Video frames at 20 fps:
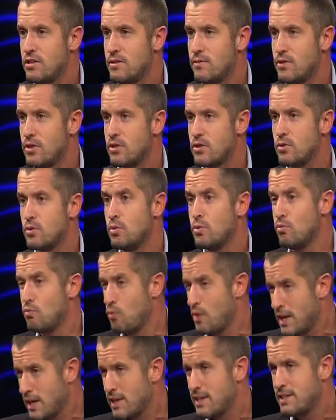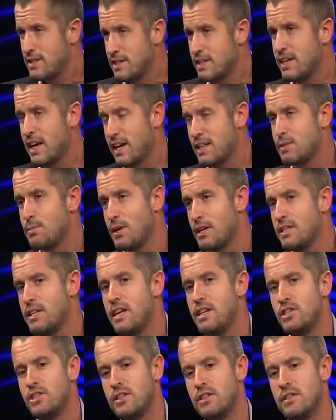of the school, realistic
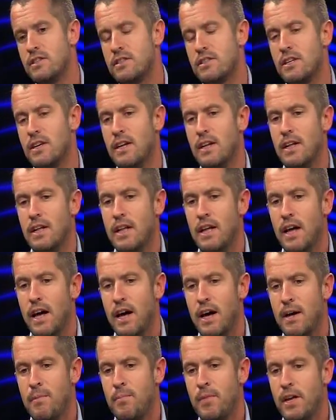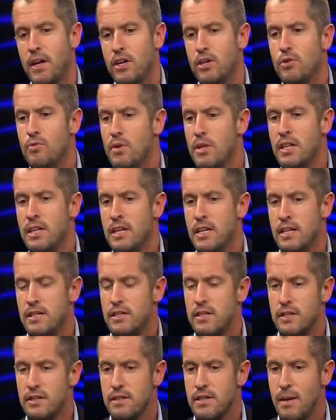expectations, you really need
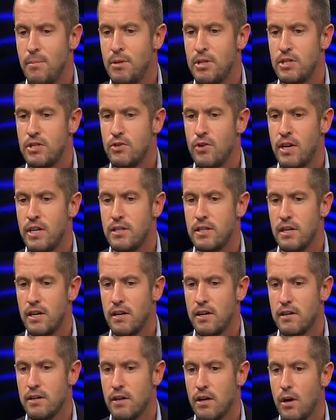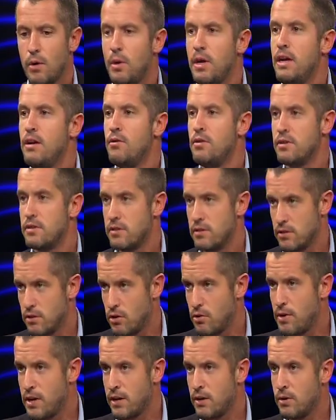to demonstrate coherent
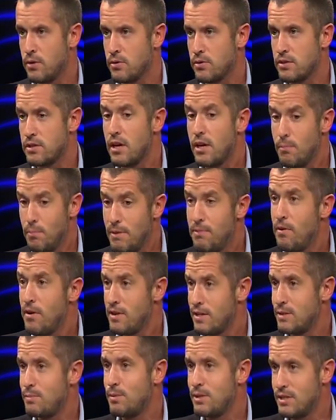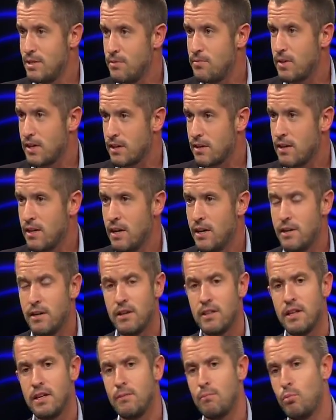career goals and be very specific.
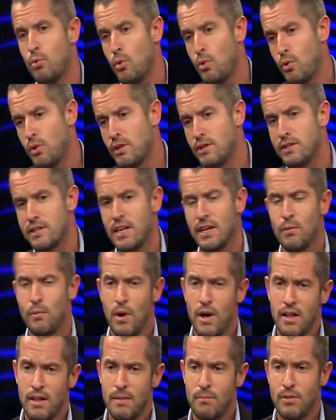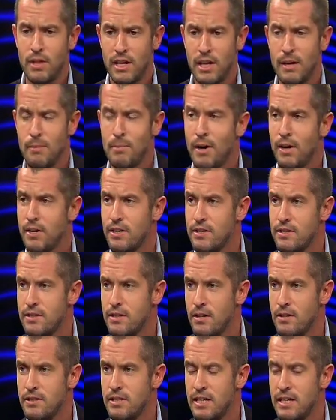Nothing broad and saying, well, I'm thinking about
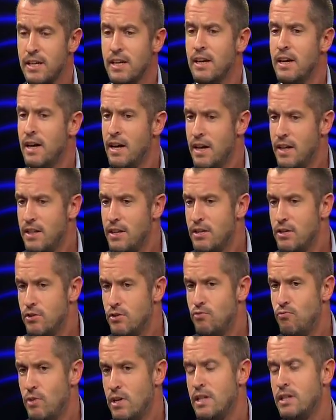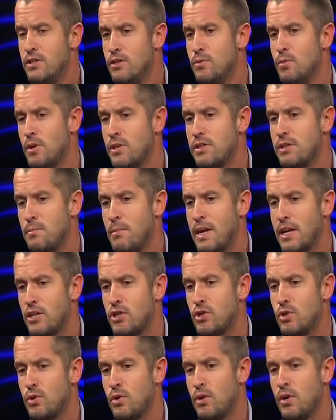consulting. They really do want to make
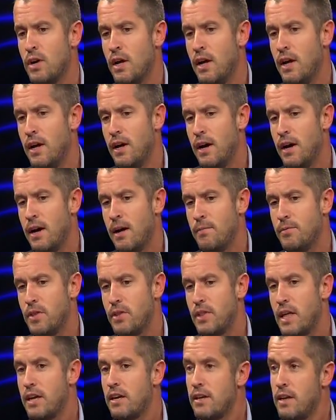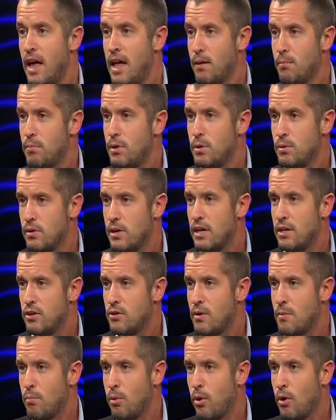sure that they can help you in your
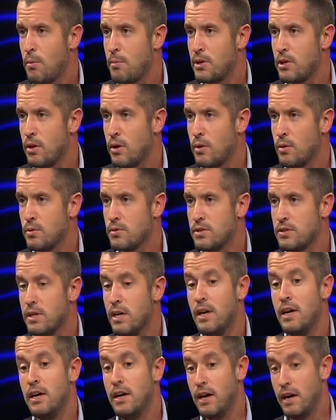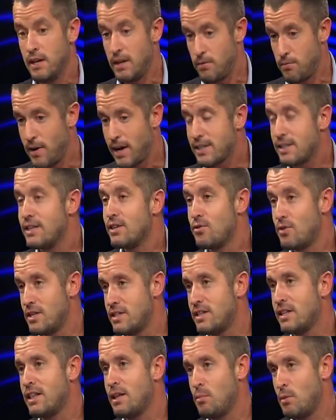employment goals. And in fact,
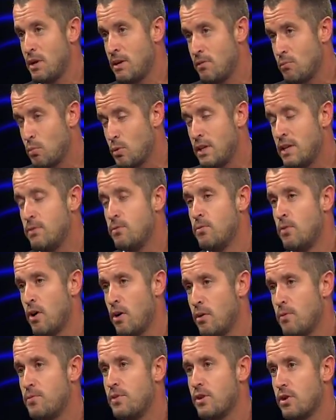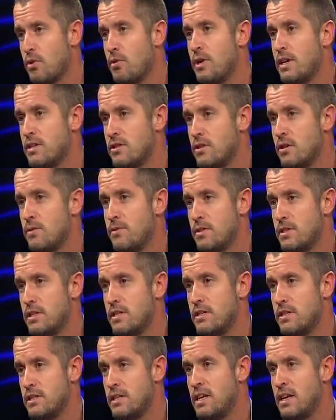increasingly will involve the career
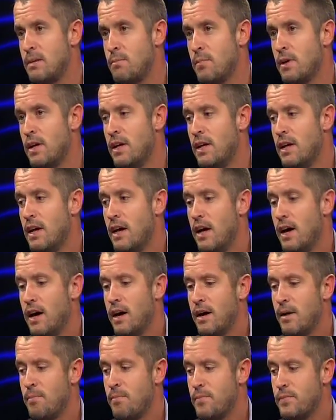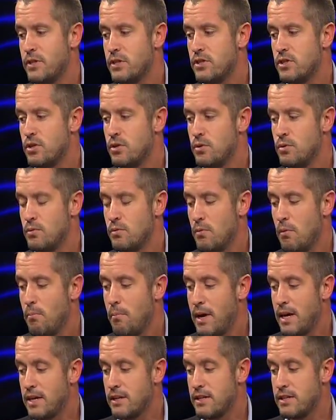services team to
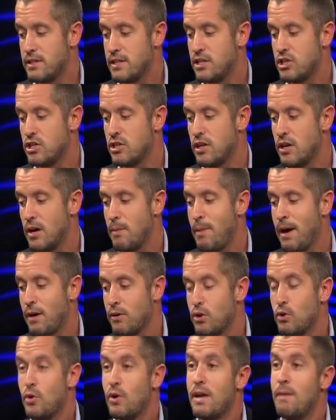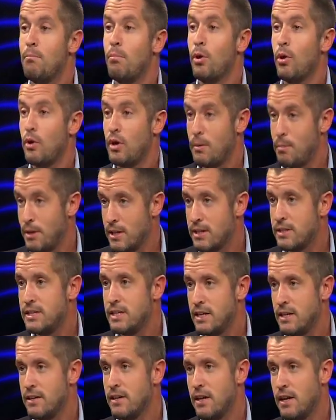make a decision about your
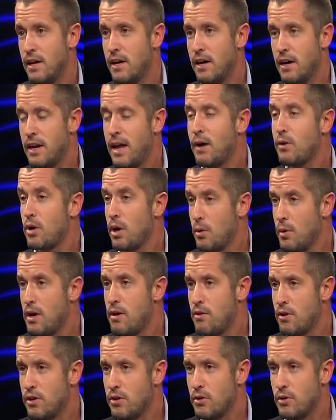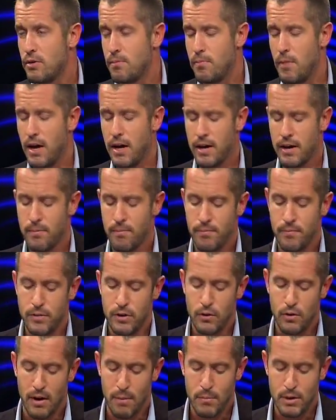employability and how coherent your
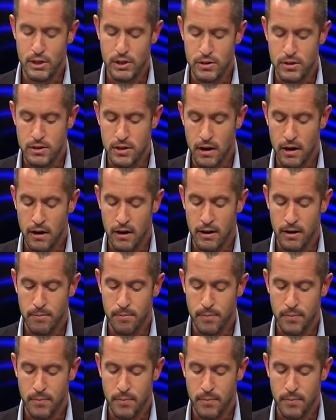ambitions are.